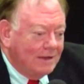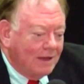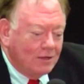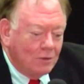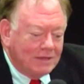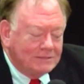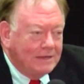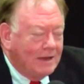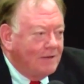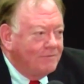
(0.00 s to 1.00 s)
Uh,
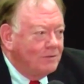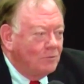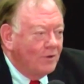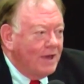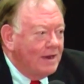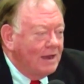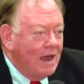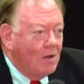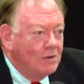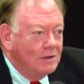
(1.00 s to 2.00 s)
USEF will not
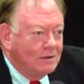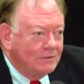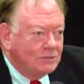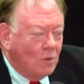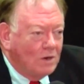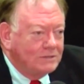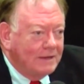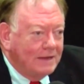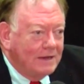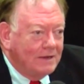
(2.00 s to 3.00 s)
allow this horse
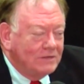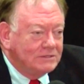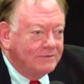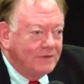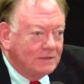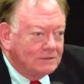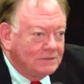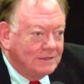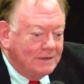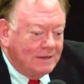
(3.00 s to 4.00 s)
at any of its events.
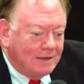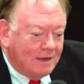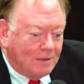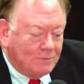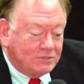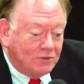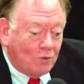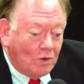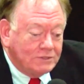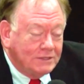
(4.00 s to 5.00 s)
Uh, Mr.
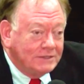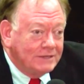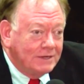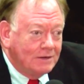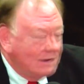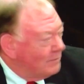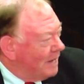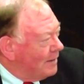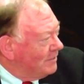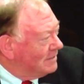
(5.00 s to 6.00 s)
Thorson is here, and I'm
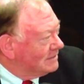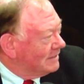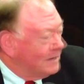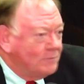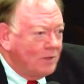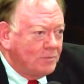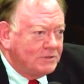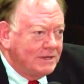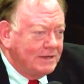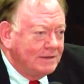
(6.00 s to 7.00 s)
happy to see him
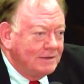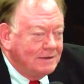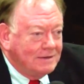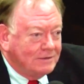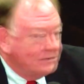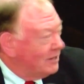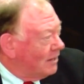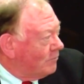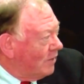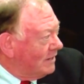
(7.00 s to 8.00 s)
representing the
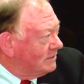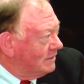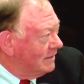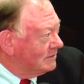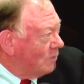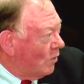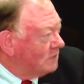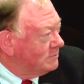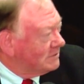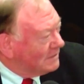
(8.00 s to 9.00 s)
celebration. He's the
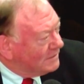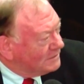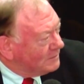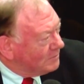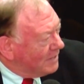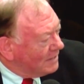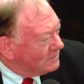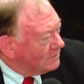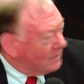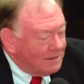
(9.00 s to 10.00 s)
Horsemen's Leadership
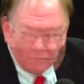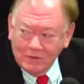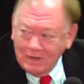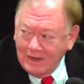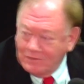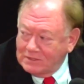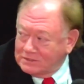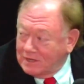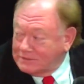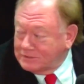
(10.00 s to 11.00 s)
Council. Later, we'll have a
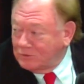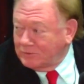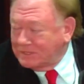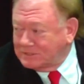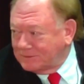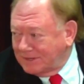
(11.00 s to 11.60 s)
discussion with Ms.